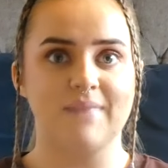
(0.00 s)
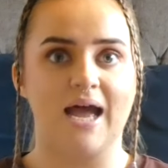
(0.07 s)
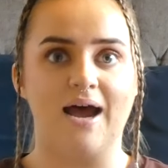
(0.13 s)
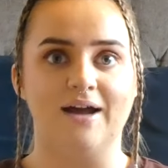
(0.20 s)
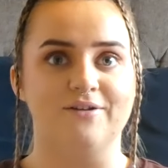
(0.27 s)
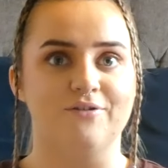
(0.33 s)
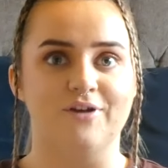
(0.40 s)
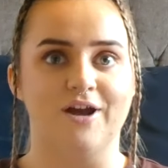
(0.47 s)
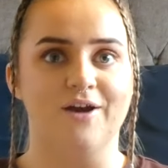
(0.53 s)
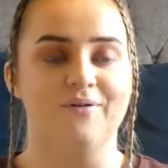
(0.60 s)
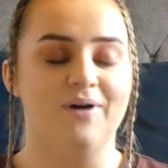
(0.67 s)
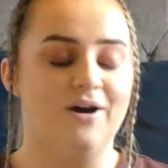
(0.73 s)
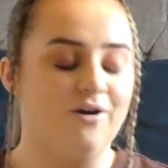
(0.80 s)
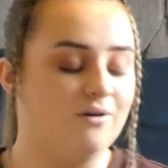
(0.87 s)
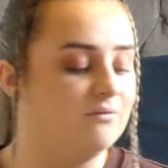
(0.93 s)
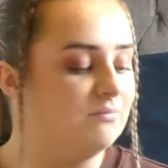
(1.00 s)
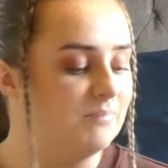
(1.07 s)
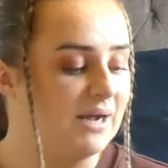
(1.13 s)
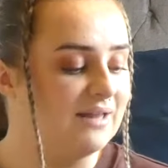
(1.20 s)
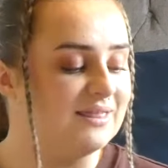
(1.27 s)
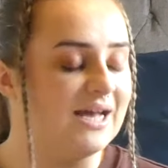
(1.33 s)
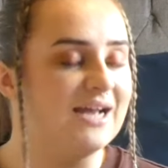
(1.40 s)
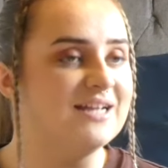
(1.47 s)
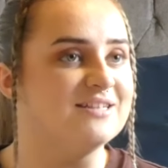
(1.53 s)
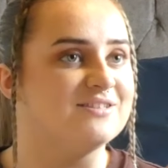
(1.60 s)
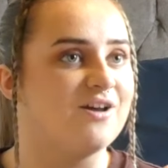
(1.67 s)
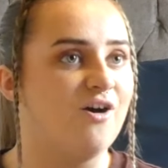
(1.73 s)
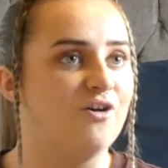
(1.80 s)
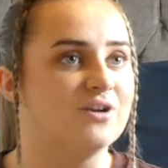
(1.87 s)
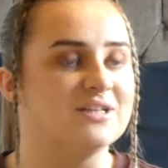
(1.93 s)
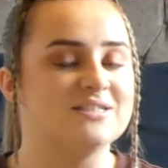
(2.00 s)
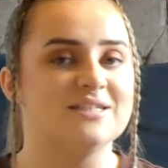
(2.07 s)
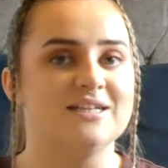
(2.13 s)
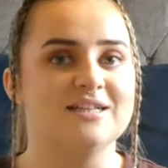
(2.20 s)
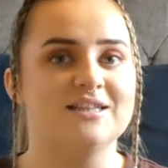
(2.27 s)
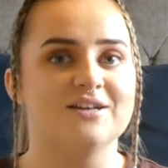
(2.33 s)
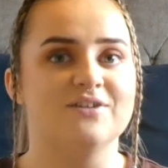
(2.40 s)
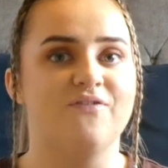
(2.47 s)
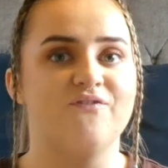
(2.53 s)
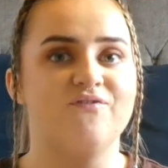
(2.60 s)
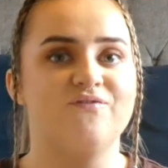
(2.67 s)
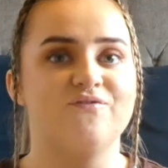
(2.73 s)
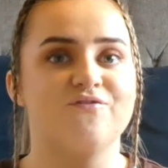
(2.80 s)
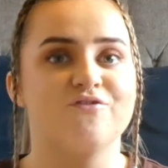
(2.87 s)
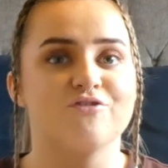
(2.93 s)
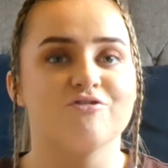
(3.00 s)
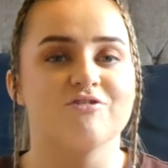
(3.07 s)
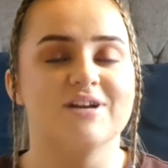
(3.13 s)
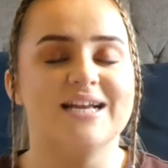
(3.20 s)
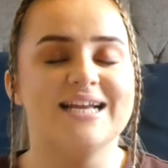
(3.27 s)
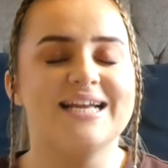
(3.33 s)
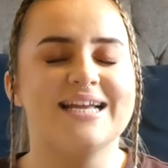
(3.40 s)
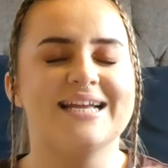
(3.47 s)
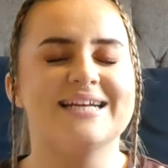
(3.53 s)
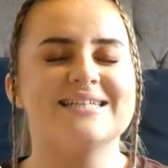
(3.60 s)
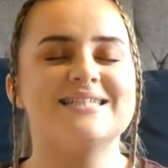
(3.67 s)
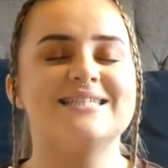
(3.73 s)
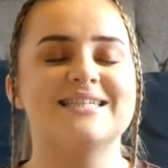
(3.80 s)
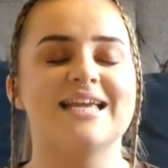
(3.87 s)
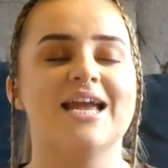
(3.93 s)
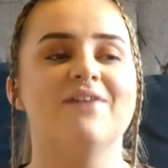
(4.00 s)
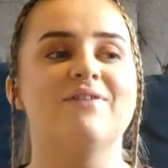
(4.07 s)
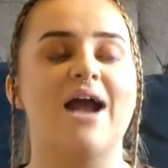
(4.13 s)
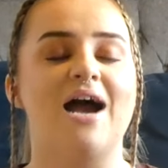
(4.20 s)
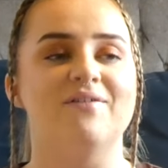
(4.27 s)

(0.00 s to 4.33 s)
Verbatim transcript: i don't know oh my that is honestly the freakiest, scary.